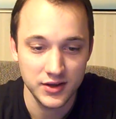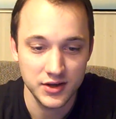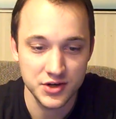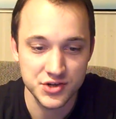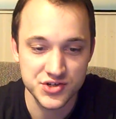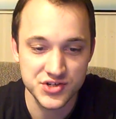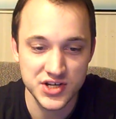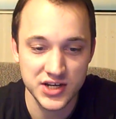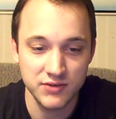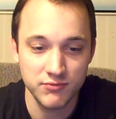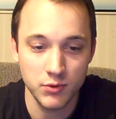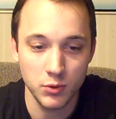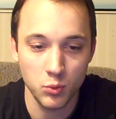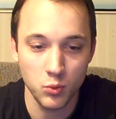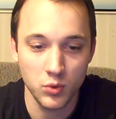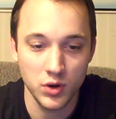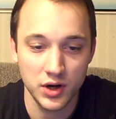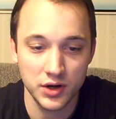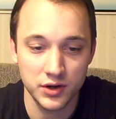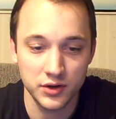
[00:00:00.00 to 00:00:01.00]

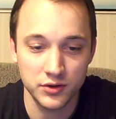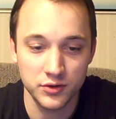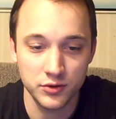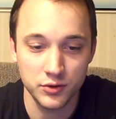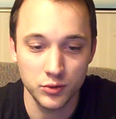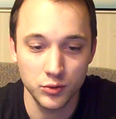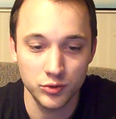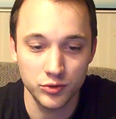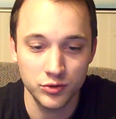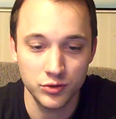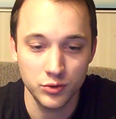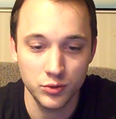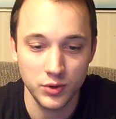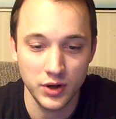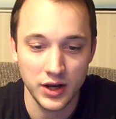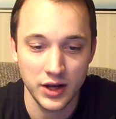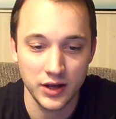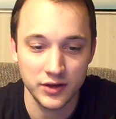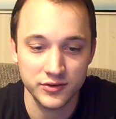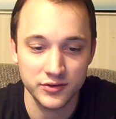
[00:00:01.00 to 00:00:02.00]
Shiv122
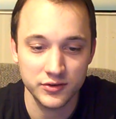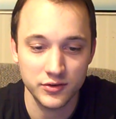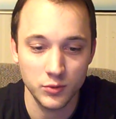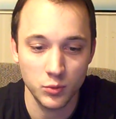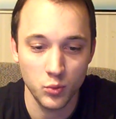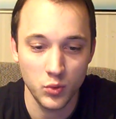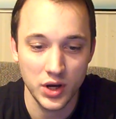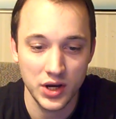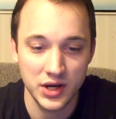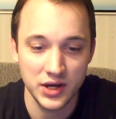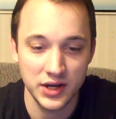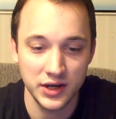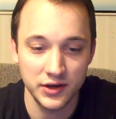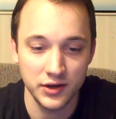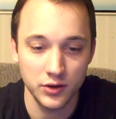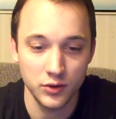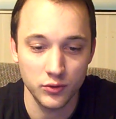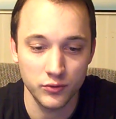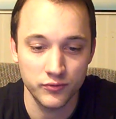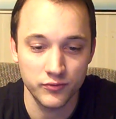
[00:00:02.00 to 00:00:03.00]
asks, when did
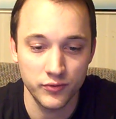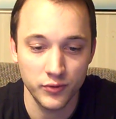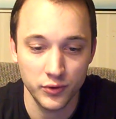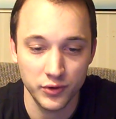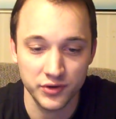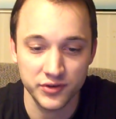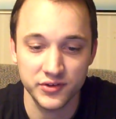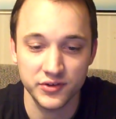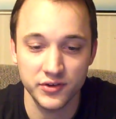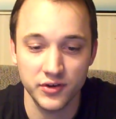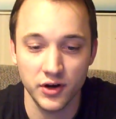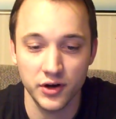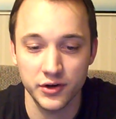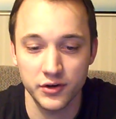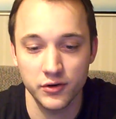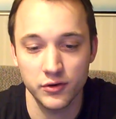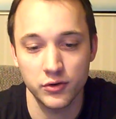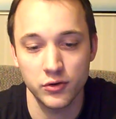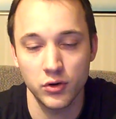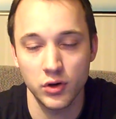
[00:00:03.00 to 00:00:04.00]
you first
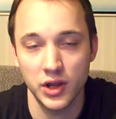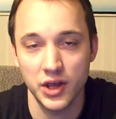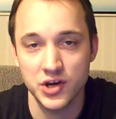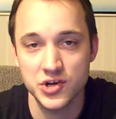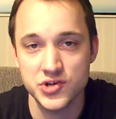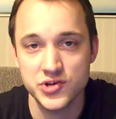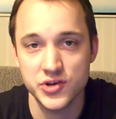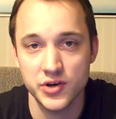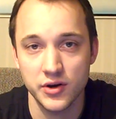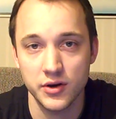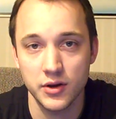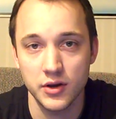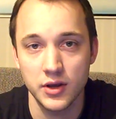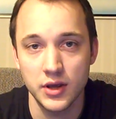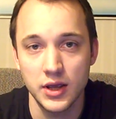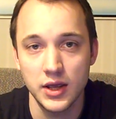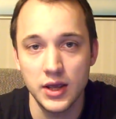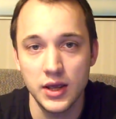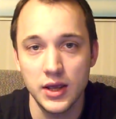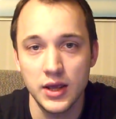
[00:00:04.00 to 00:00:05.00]
start your collection?
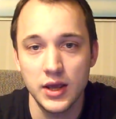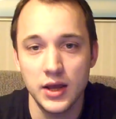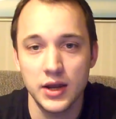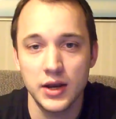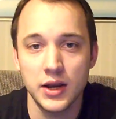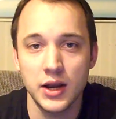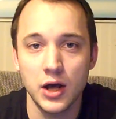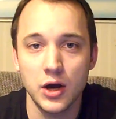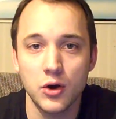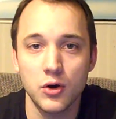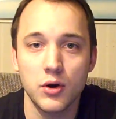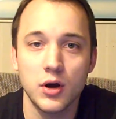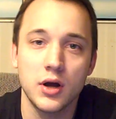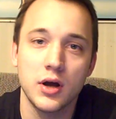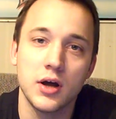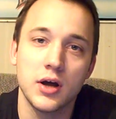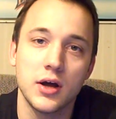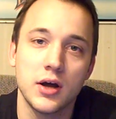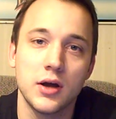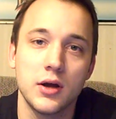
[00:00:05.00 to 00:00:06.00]
Now,
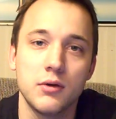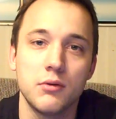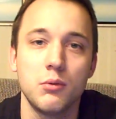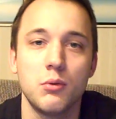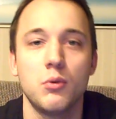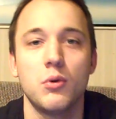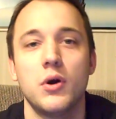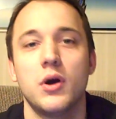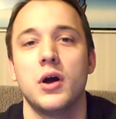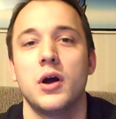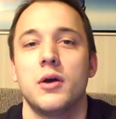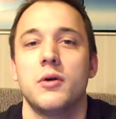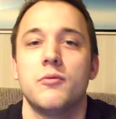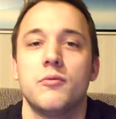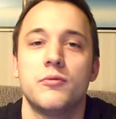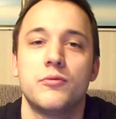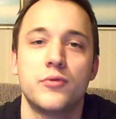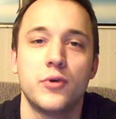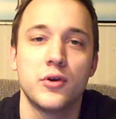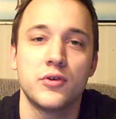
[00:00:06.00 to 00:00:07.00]

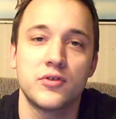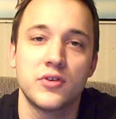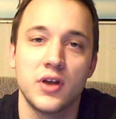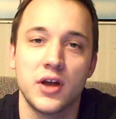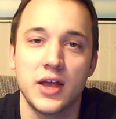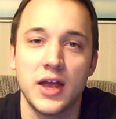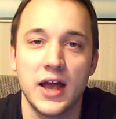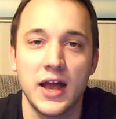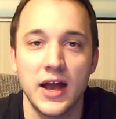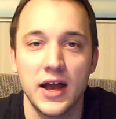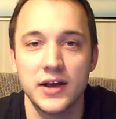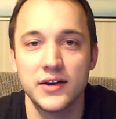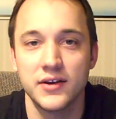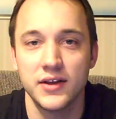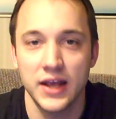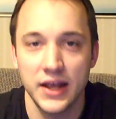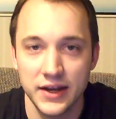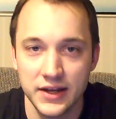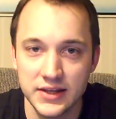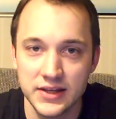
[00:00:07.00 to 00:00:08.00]
first I had
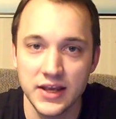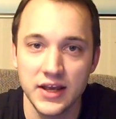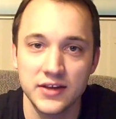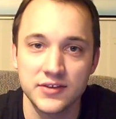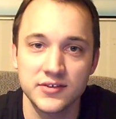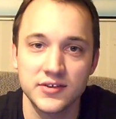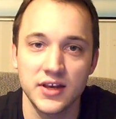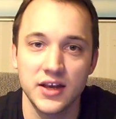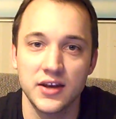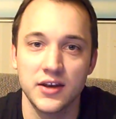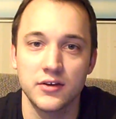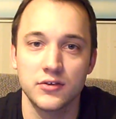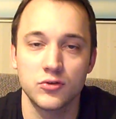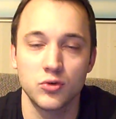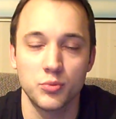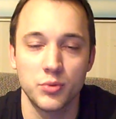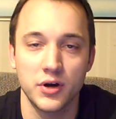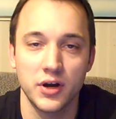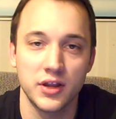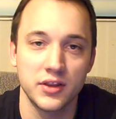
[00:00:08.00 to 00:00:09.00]
NES and
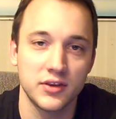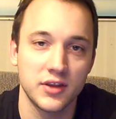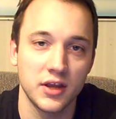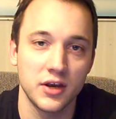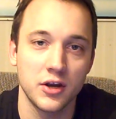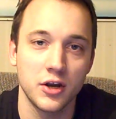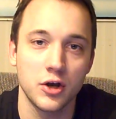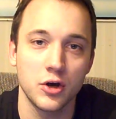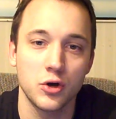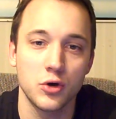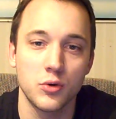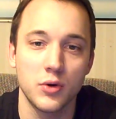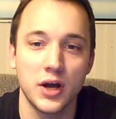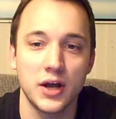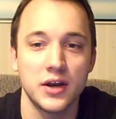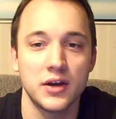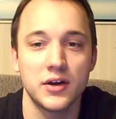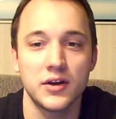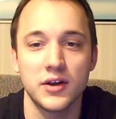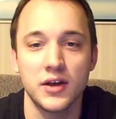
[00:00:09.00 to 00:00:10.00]
Super Nintendo,
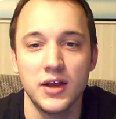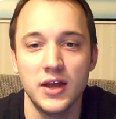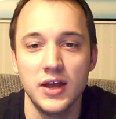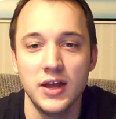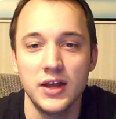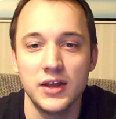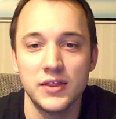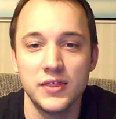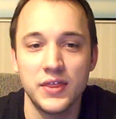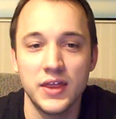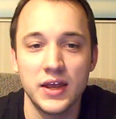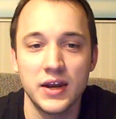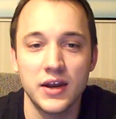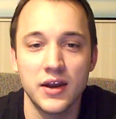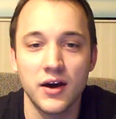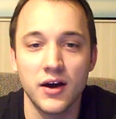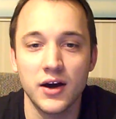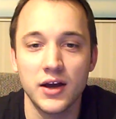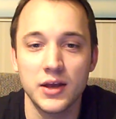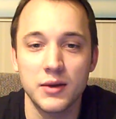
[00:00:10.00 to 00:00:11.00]
and then
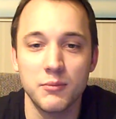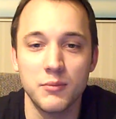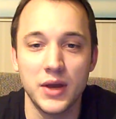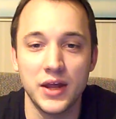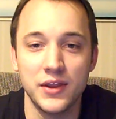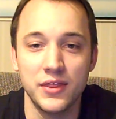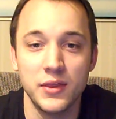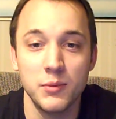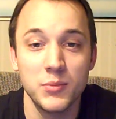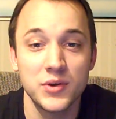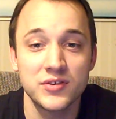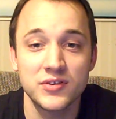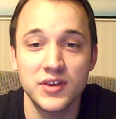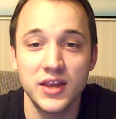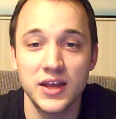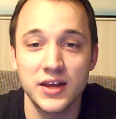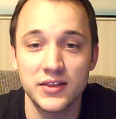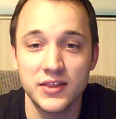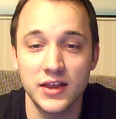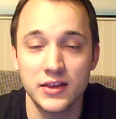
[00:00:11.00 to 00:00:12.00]
I made the
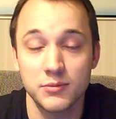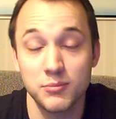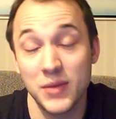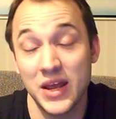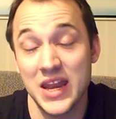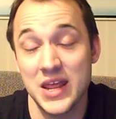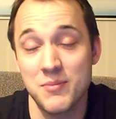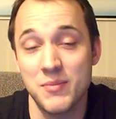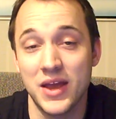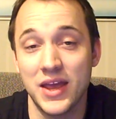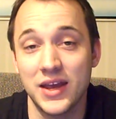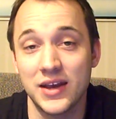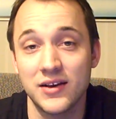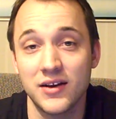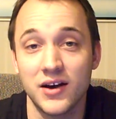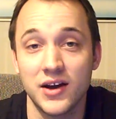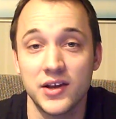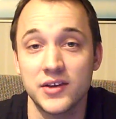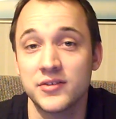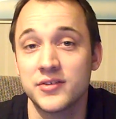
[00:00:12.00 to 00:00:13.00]
mistake that many make.
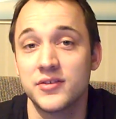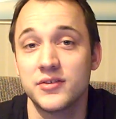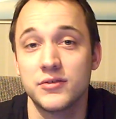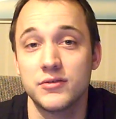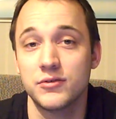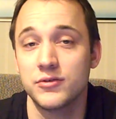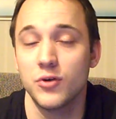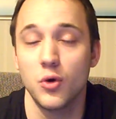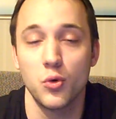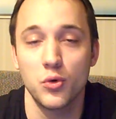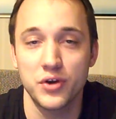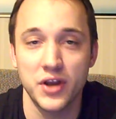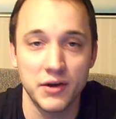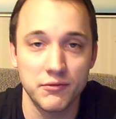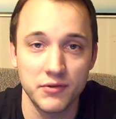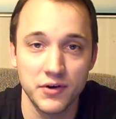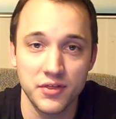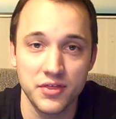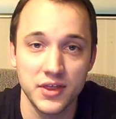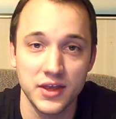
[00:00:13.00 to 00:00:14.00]
I sold
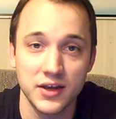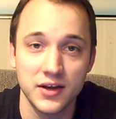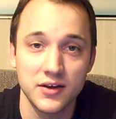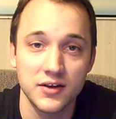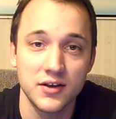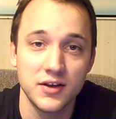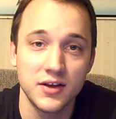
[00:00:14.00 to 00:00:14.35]
everything.